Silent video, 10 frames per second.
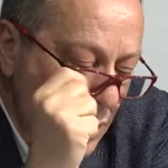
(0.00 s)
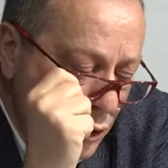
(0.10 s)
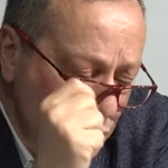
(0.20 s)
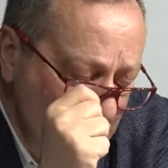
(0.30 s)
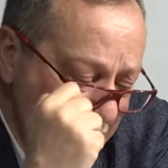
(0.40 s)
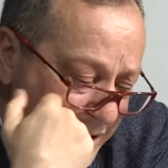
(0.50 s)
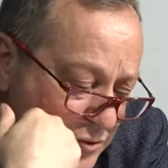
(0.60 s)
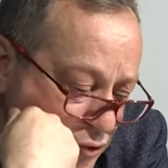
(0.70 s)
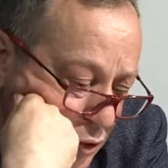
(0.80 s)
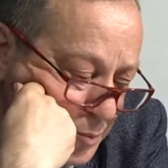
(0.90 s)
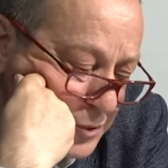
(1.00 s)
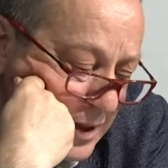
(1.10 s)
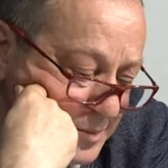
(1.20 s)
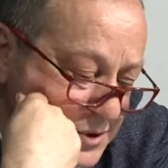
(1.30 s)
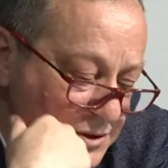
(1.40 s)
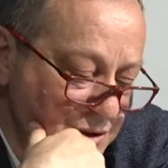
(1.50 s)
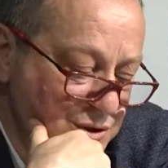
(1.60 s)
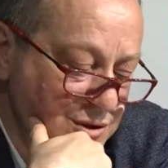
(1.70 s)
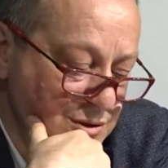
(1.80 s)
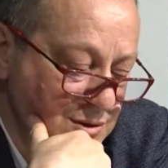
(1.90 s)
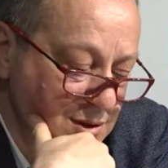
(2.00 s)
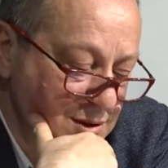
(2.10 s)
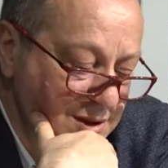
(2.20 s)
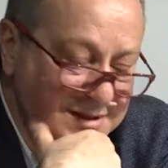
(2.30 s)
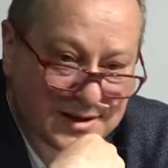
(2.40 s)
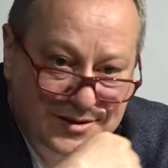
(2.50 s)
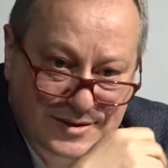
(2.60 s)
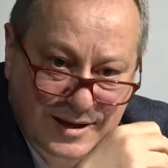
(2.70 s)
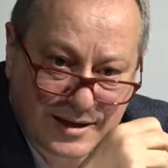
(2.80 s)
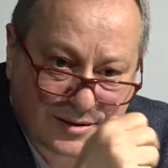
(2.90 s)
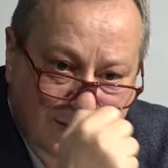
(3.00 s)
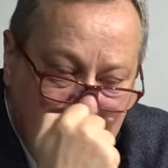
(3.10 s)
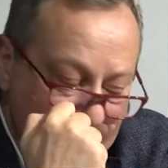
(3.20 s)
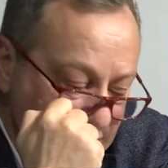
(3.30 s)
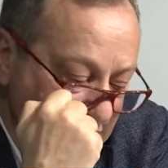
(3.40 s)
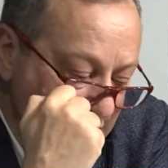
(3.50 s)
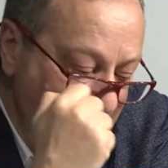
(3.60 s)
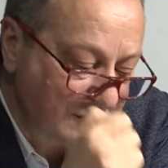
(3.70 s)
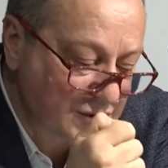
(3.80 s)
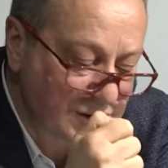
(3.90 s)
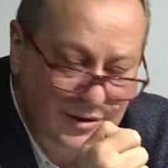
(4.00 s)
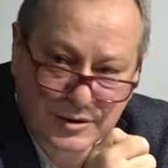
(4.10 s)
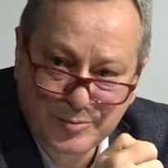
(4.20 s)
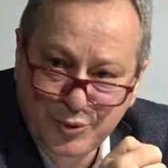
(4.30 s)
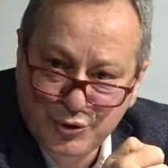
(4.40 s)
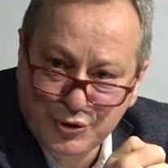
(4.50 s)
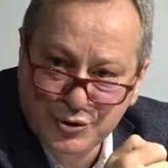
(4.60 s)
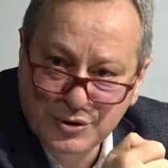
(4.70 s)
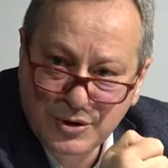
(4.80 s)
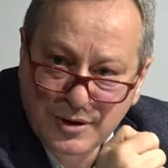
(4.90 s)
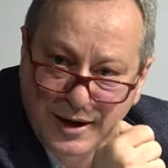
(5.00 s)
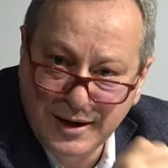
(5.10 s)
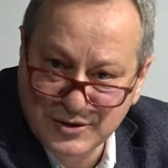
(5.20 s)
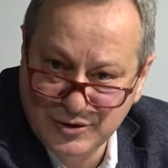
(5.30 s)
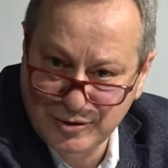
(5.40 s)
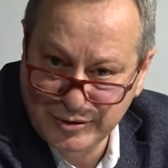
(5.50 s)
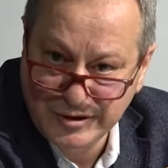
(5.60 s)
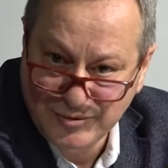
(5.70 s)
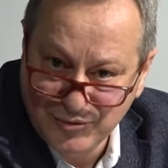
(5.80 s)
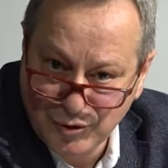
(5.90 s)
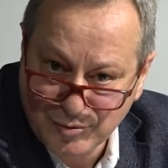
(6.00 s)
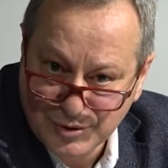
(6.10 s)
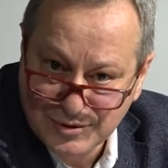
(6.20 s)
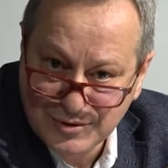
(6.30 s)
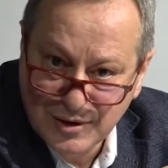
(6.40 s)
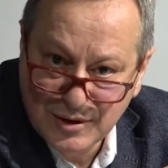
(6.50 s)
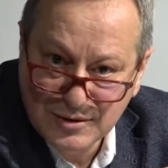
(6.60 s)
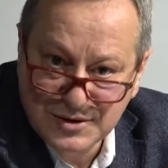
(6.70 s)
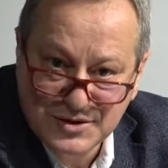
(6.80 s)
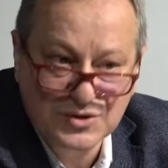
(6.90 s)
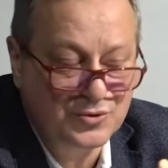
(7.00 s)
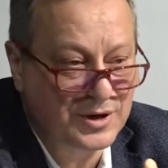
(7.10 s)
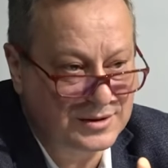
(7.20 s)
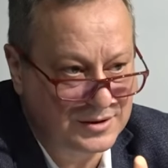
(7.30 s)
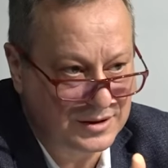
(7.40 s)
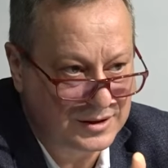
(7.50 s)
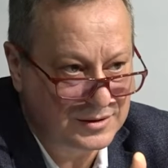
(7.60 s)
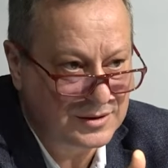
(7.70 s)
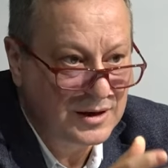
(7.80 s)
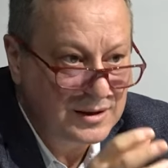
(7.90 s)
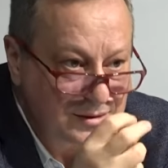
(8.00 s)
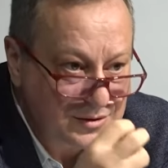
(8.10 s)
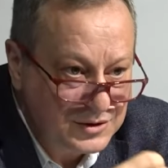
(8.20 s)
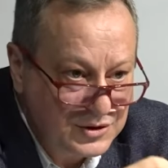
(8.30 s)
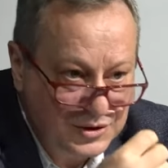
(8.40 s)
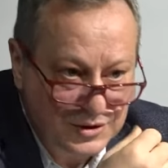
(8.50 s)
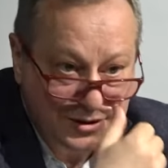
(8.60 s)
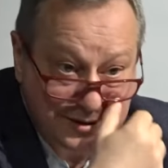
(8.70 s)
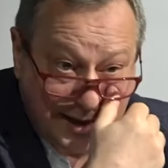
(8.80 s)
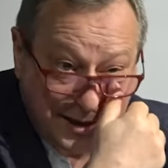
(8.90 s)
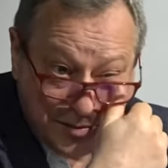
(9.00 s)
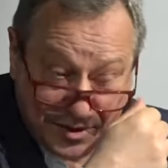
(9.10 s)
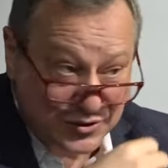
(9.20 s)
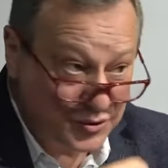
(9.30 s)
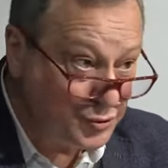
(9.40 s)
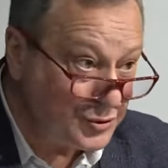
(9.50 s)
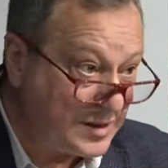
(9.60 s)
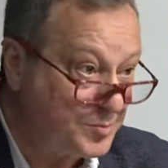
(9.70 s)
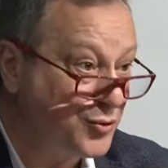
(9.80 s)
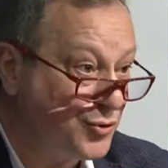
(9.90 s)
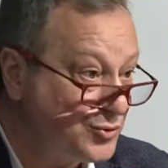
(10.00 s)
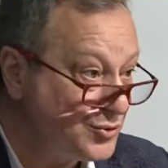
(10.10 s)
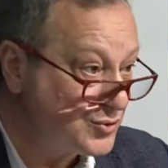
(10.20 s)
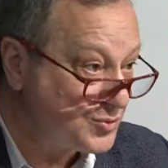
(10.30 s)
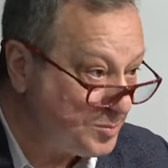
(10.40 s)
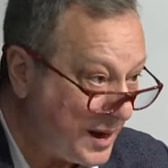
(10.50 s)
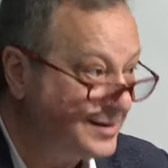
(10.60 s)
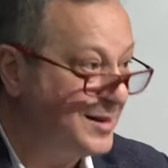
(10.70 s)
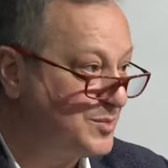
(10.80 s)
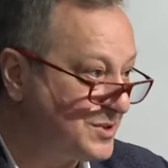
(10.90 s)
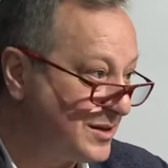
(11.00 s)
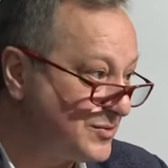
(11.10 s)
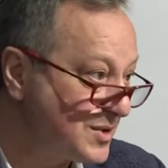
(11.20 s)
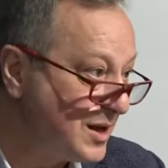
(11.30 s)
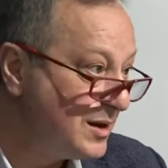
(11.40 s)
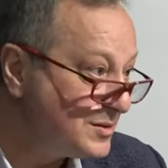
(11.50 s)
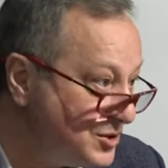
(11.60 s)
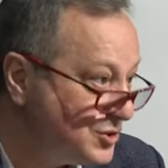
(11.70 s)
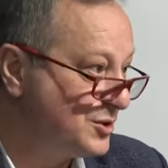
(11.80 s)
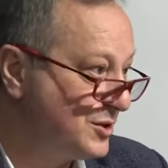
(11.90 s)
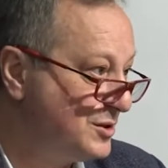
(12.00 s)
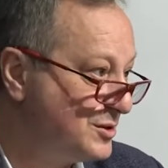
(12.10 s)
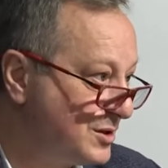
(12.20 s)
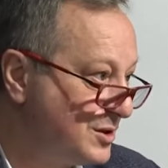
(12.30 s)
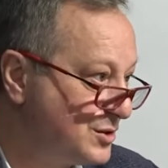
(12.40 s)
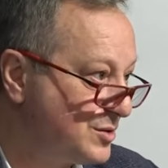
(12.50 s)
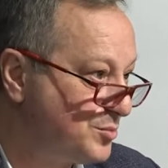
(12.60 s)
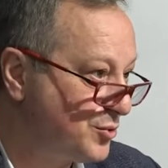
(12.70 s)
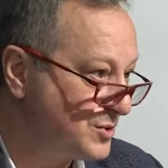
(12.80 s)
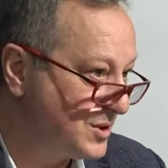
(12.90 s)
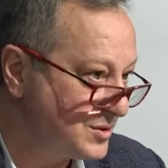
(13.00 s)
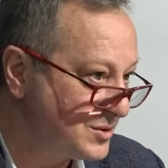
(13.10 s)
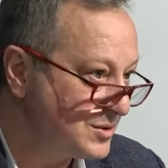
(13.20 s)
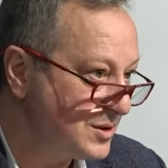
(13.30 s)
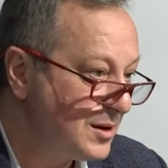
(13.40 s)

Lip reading: Only way to open up the region necessitates external push and external involvement. This is quite clear. The regional dynamics do not produce by themselves regional integration processes.